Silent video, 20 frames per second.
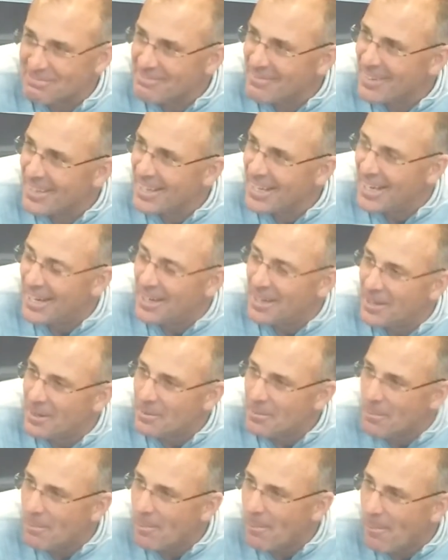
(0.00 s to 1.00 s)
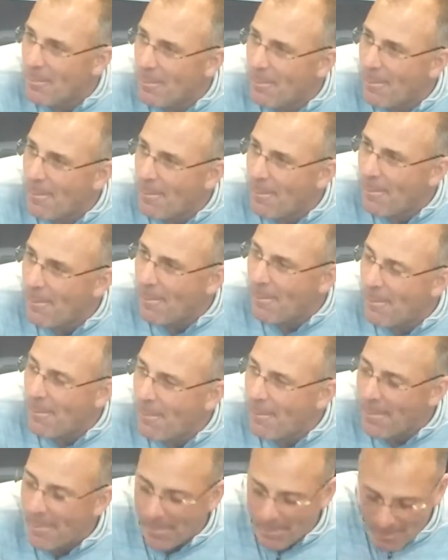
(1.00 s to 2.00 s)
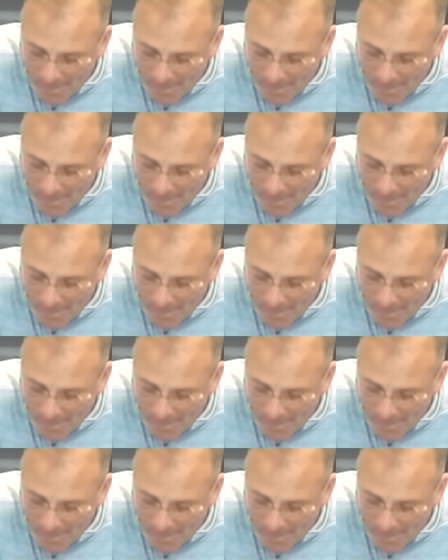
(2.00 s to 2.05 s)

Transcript: You're obviously never satisfied, but